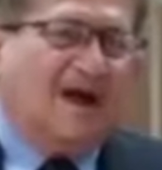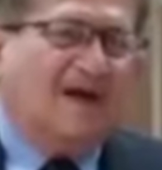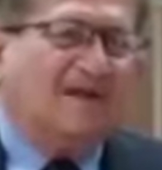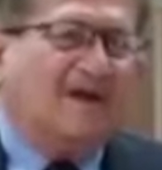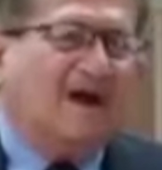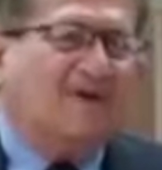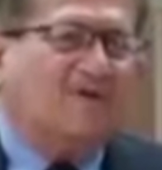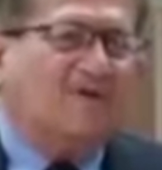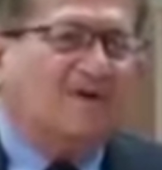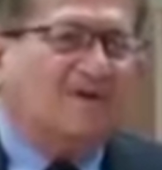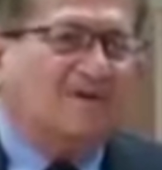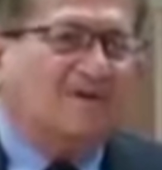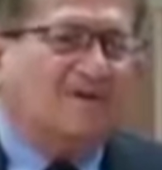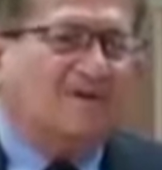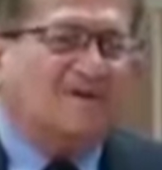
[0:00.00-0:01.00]
I went
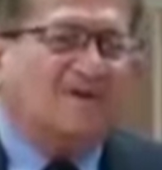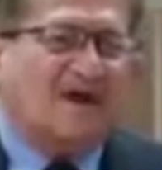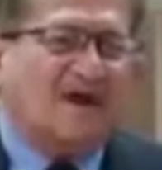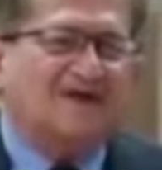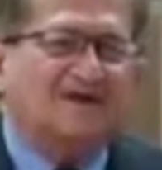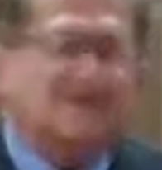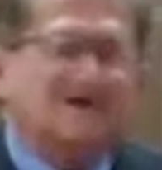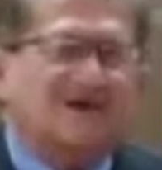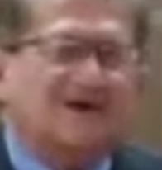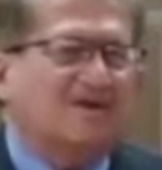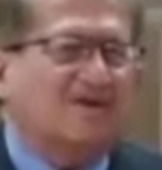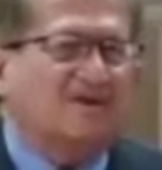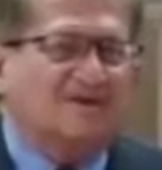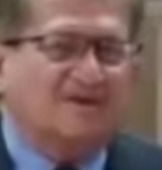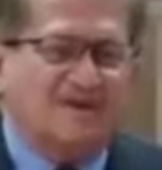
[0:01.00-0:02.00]
through it and I say,
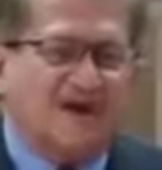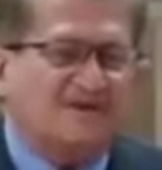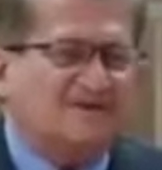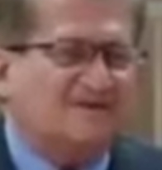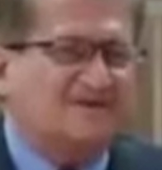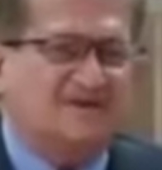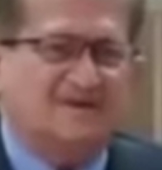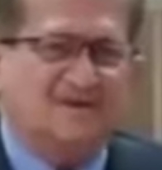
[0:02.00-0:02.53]
Lord, that's it.